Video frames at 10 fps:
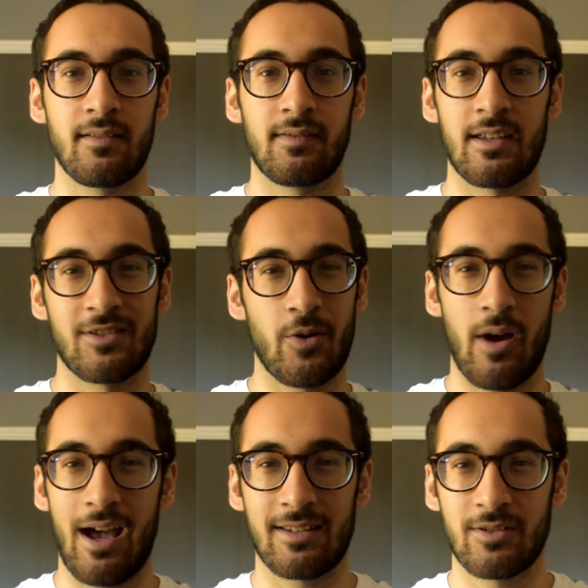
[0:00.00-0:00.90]
There's no
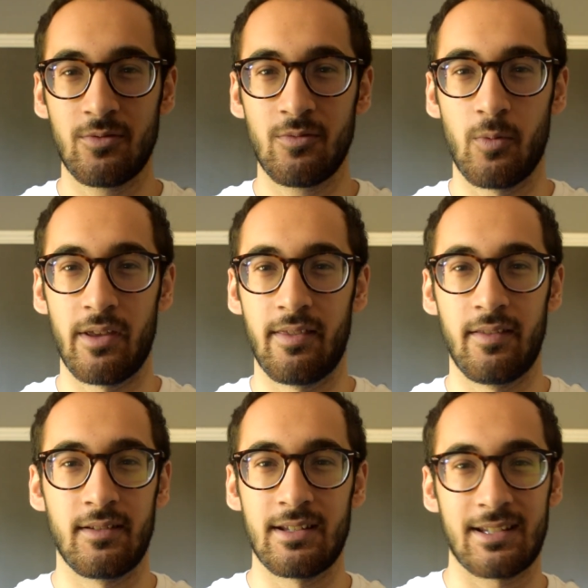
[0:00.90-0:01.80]
hassle with
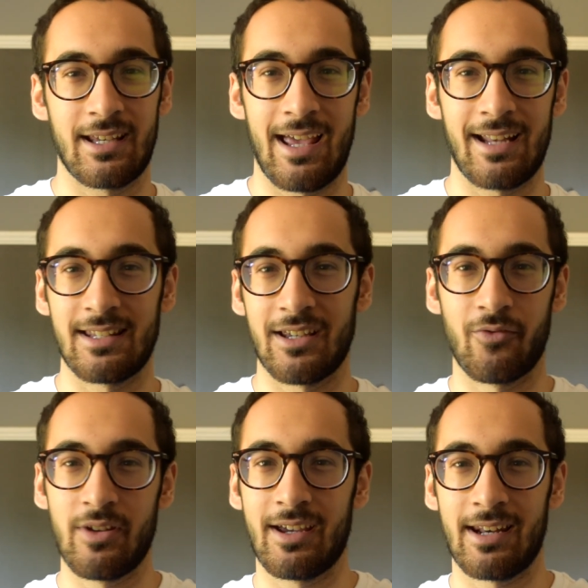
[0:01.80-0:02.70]
disconnecting
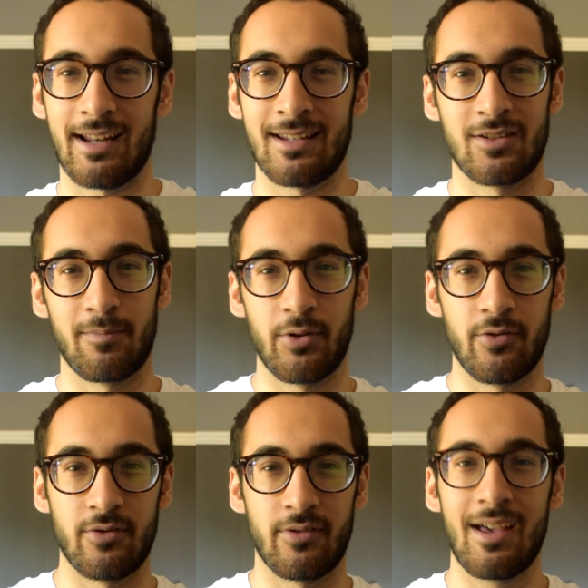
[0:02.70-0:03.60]
and reconnecting to
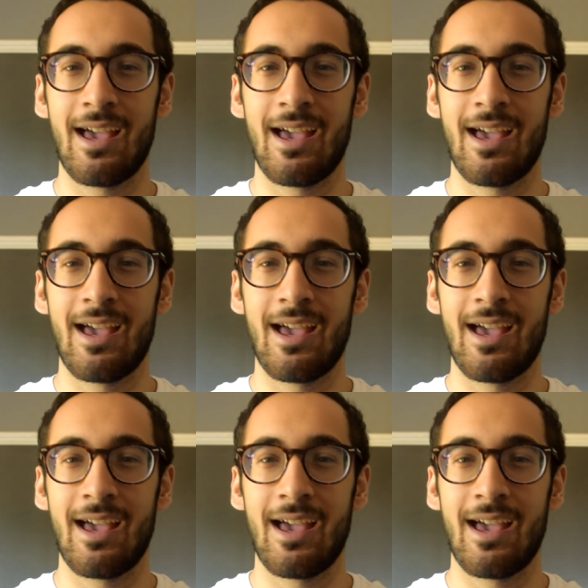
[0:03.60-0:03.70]
Bluetooth.